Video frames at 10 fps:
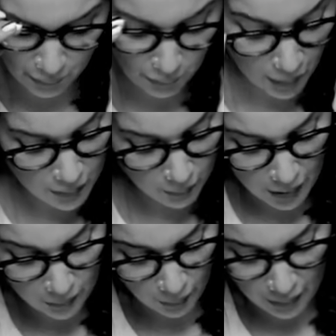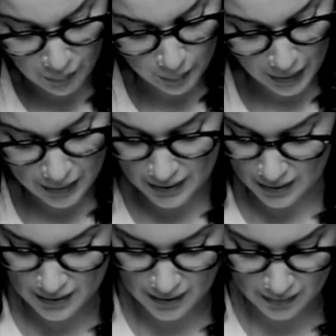"Right, right, right," from a
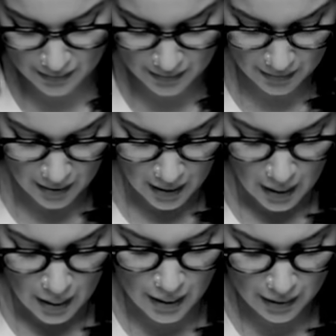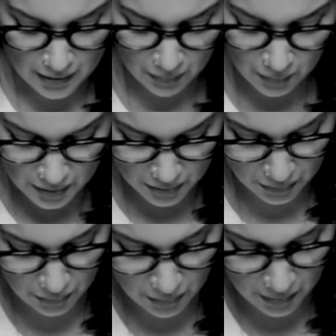distance, then nearer
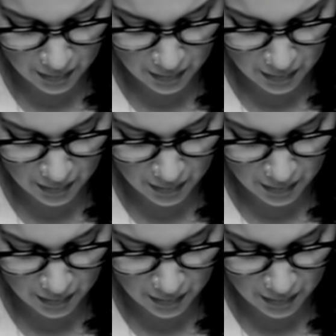too.